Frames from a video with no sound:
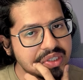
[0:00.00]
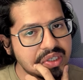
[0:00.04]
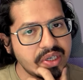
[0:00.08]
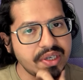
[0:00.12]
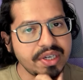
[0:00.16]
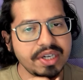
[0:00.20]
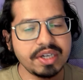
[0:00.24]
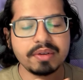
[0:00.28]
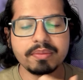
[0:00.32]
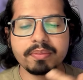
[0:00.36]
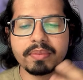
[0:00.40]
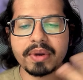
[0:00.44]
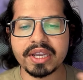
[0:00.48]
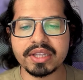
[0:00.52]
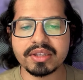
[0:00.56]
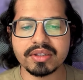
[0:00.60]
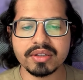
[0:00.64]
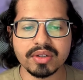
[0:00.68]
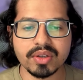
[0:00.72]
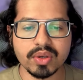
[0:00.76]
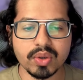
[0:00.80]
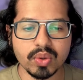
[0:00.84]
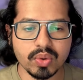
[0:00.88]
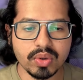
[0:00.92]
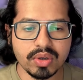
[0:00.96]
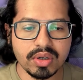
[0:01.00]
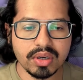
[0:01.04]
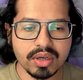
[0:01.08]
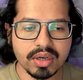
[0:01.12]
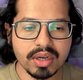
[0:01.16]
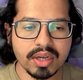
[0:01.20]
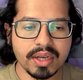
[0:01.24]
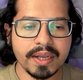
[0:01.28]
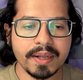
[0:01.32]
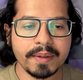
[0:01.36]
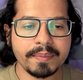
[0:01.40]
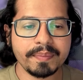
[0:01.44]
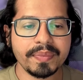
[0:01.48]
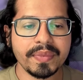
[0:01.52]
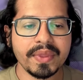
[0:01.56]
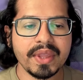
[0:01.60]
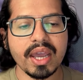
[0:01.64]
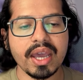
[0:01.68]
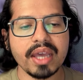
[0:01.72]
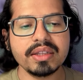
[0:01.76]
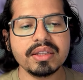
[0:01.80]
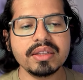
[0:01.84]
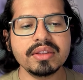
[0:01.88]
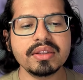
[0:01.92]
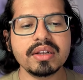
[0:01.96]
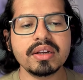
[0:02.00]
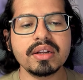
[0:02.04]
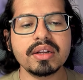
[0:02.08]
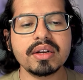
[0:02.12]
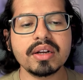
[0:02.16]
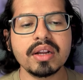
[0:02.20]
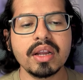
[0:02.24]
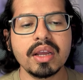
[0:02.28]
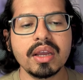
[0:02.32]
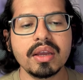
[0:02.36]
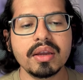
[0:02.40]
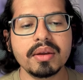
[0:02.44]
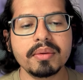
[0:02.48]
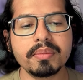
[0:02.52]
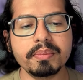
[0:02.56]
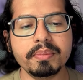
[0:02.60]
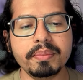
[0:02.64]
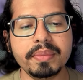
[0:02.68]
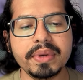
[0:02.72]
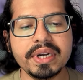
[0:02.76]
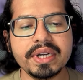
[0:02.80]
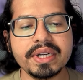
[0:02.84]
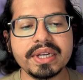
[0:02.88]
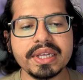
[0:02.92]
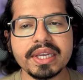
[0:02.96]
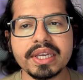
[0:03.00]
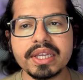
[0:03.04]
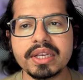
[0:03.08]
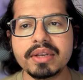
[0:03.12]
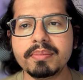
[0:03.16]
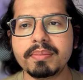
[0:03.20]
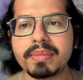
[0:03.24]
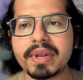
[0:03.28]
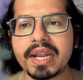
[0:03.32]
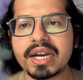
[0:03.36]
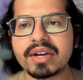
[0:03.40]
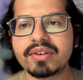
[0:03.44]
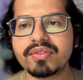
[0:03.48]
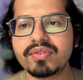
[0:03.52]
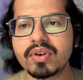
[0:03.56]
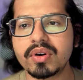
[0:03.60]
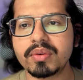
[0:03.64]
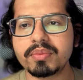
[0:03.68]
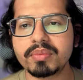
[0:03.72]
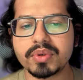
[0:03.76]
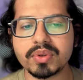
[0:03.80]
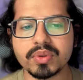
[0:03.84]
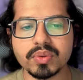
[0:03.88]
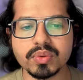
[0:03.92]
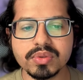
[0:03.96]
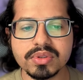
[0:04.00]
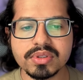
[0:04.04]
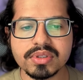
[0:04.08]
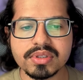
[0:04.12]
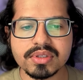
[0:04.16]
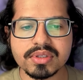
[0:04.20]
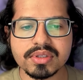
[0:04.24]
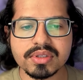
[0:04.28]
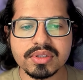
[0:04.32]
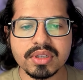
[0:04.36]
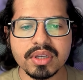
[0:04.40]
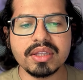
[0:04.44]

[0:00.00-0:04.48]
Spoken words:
generate Python code. And then there are built-in platform tools.